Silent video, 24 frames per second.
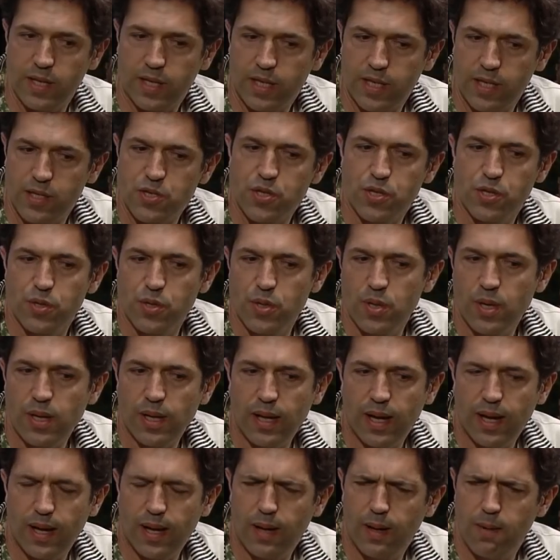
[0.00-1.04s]
the kitchen.
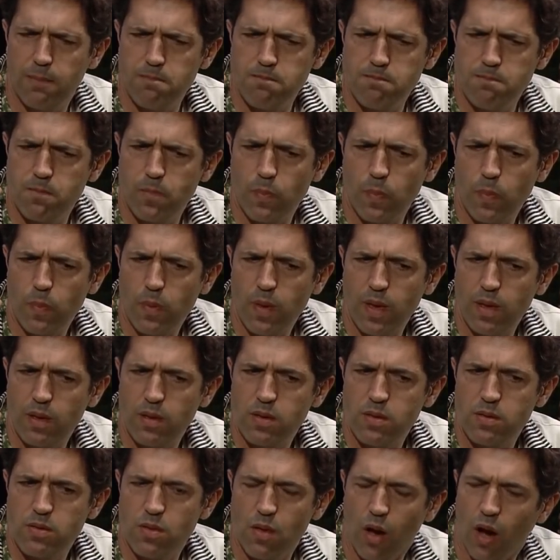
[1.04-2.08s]
Um,
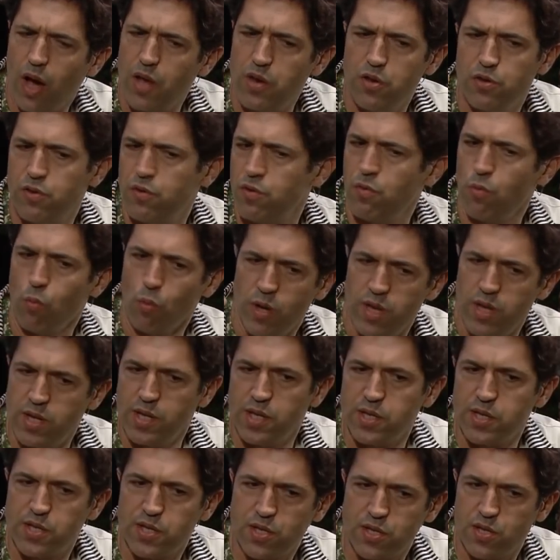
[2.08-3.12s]
I didn't
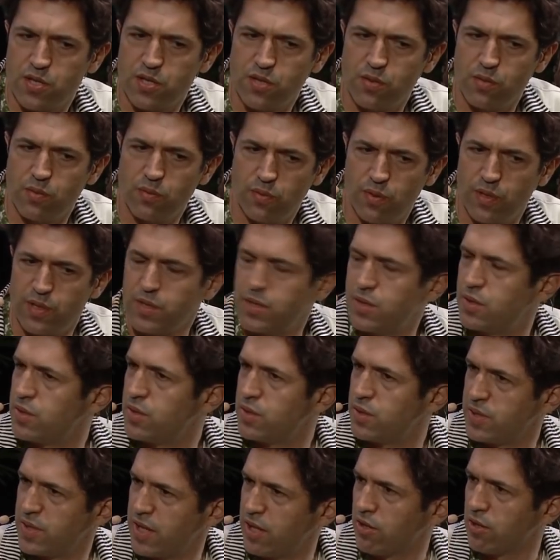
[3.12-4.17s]
witness the
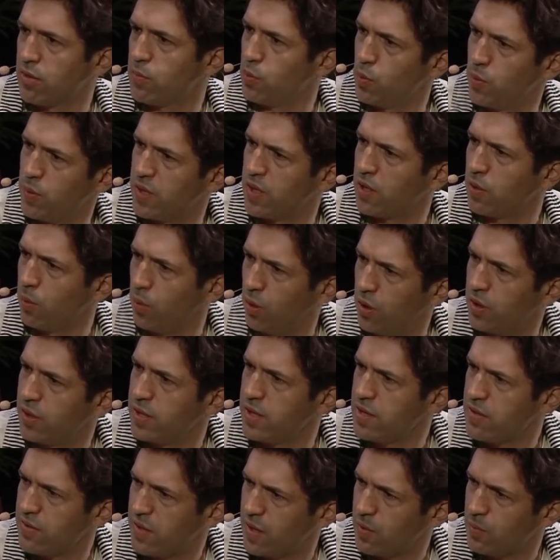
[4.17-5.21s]
terrible
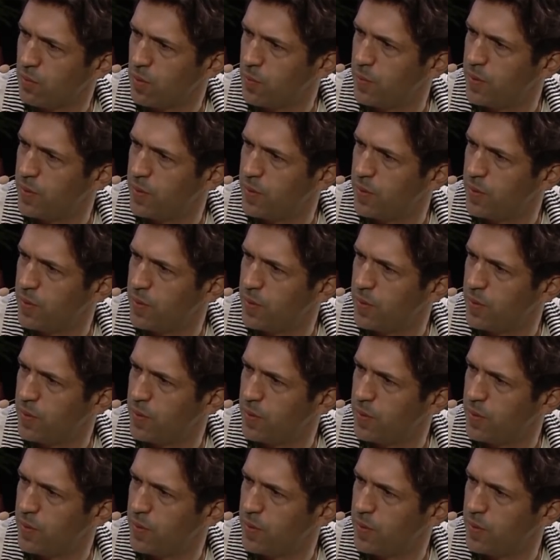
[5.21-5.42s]
inequality that we're